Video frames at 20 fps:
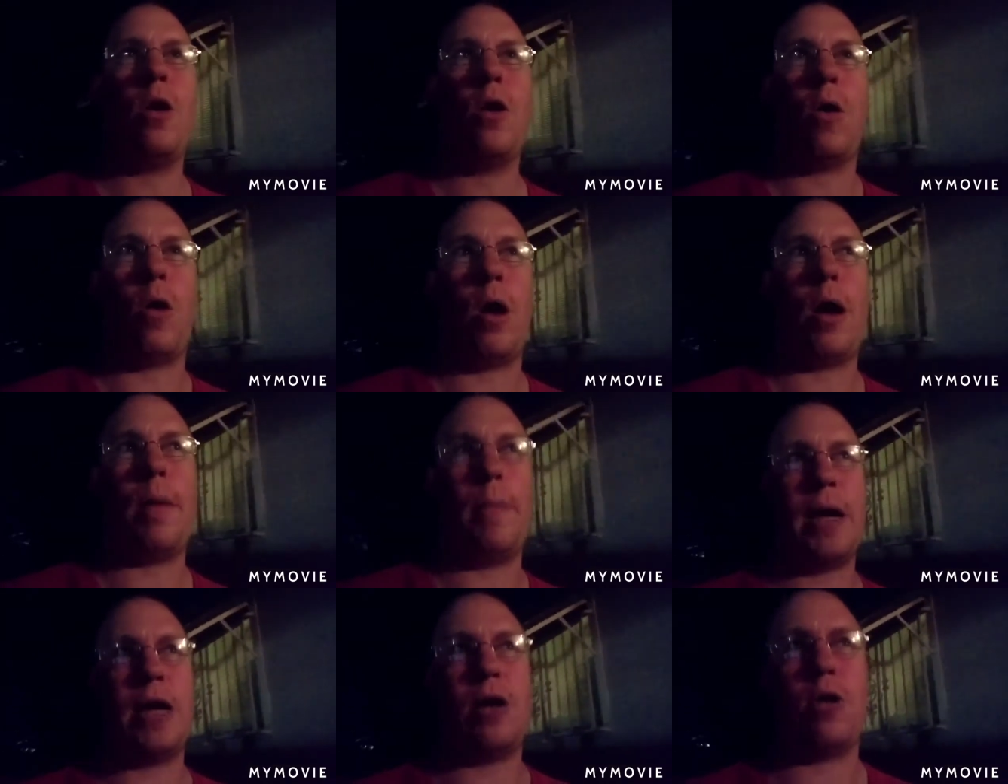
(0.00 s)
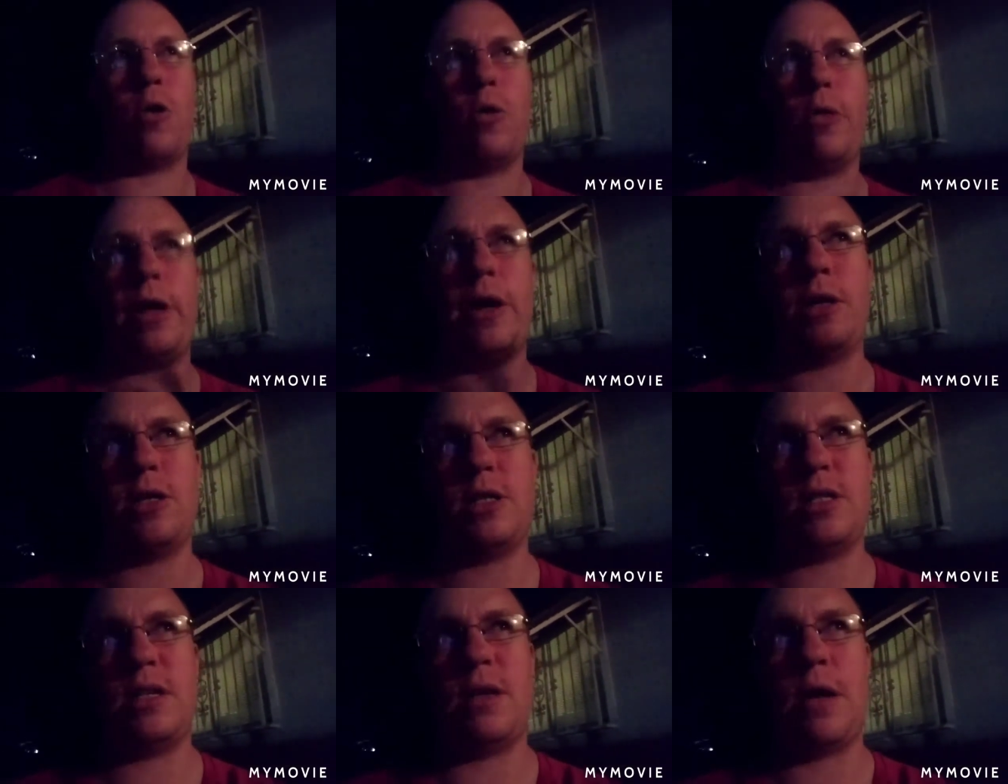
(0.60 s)
Or I might go there
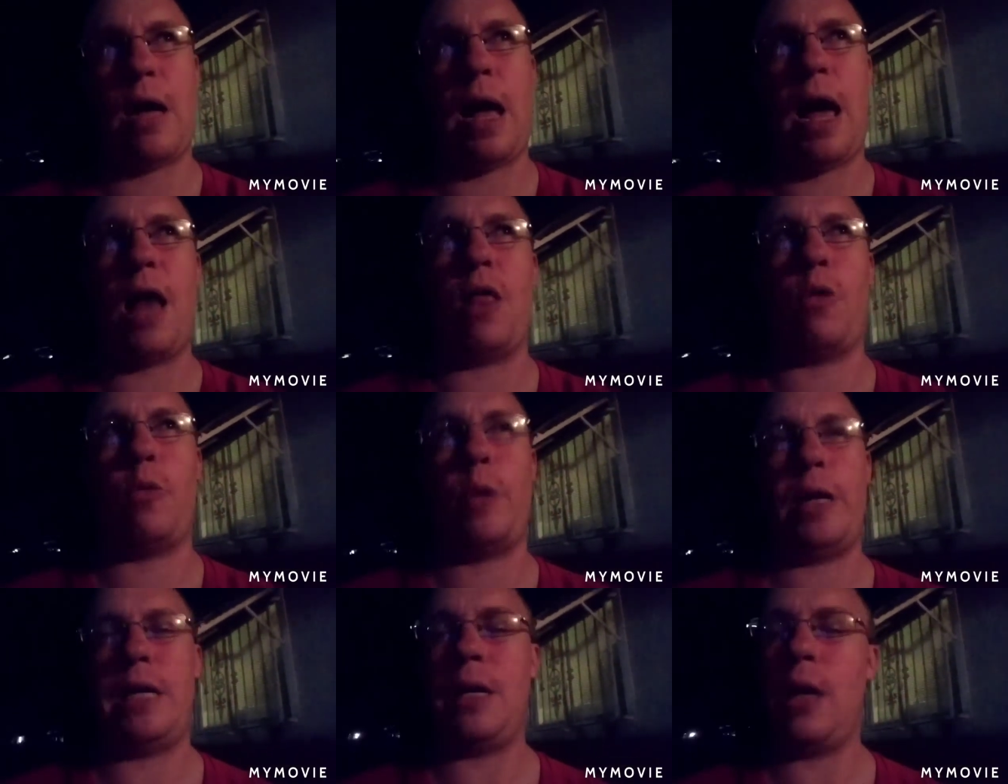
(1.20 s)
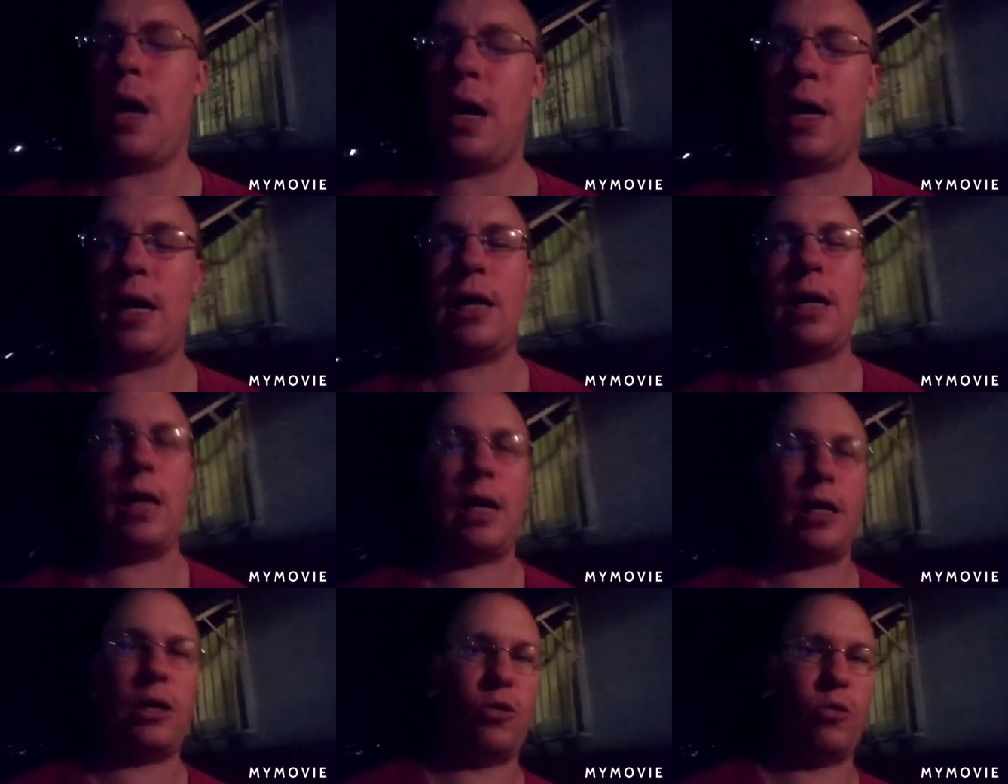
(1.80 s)
Halloween night
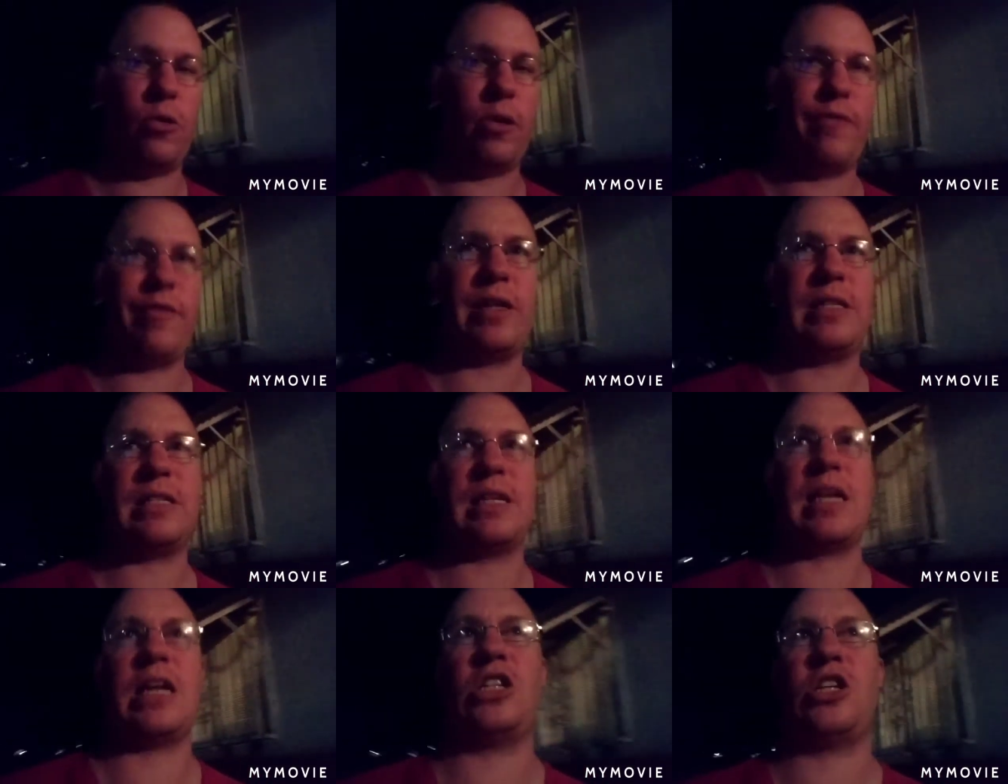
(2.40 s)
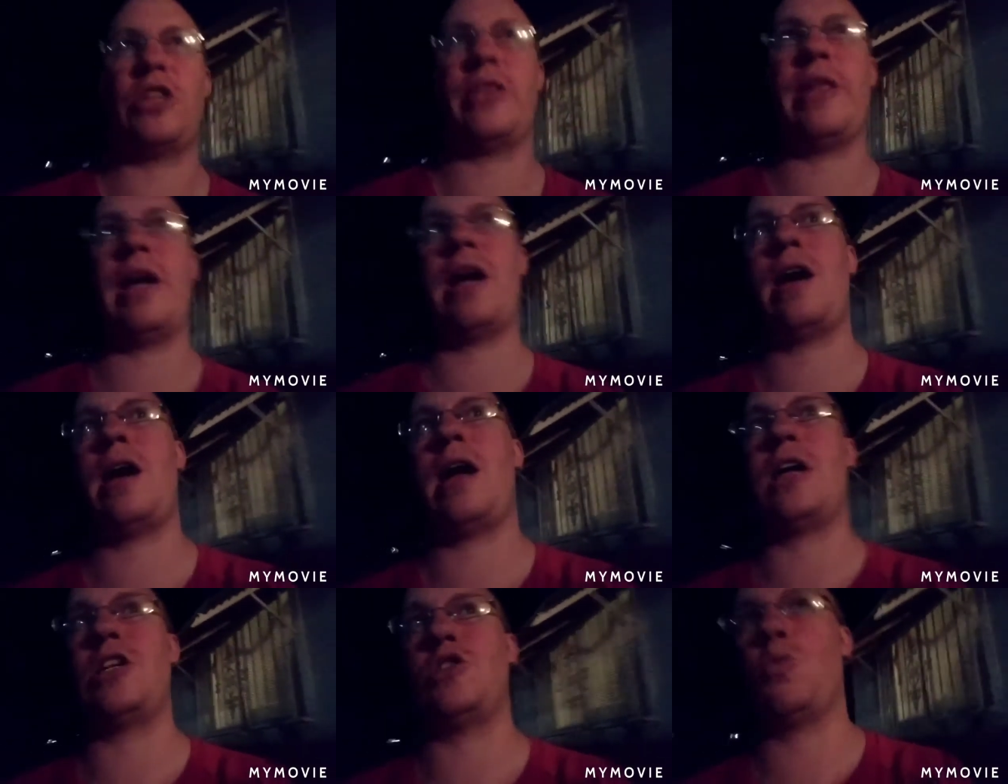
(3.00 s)
and do an investigation
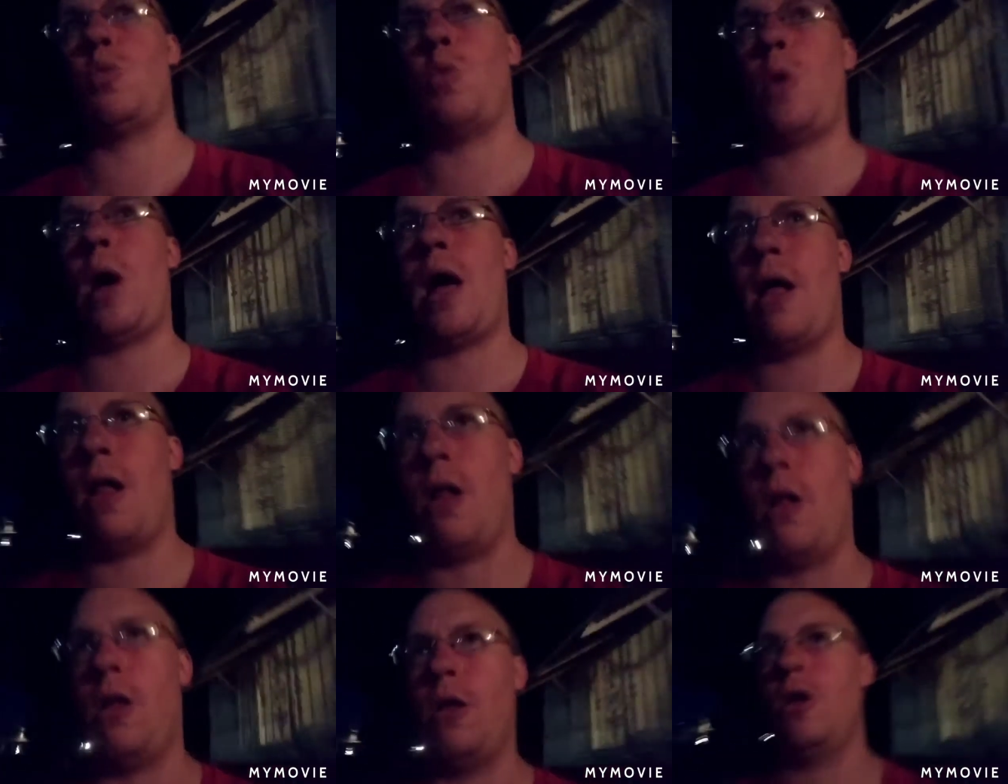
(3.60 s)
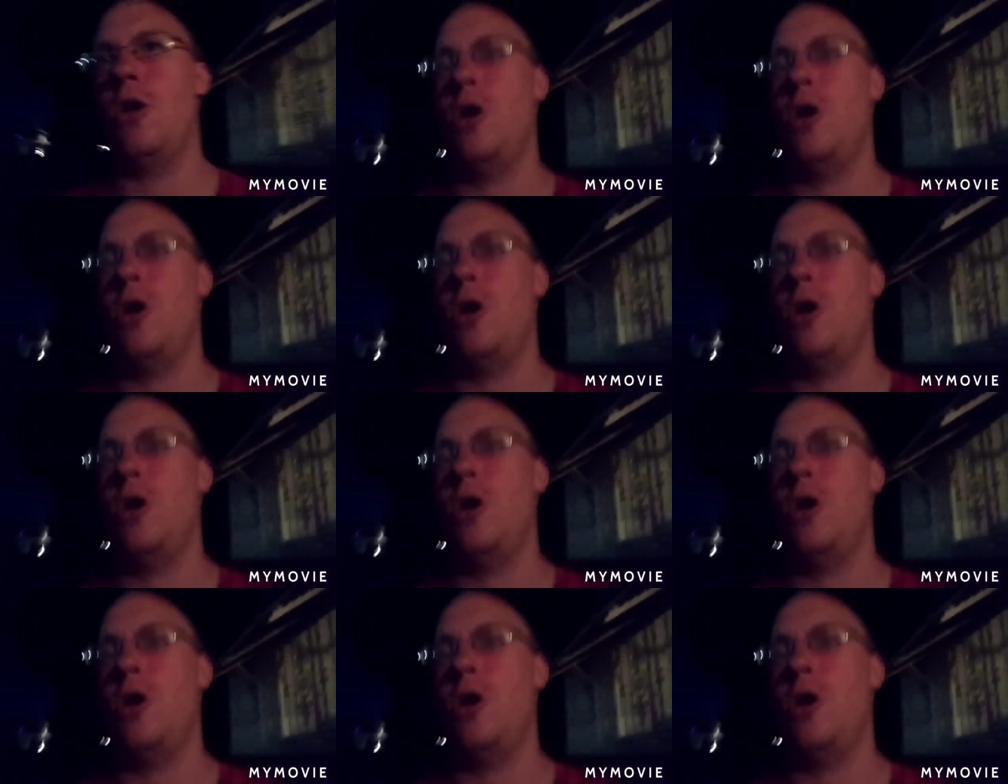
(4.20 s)
there as well.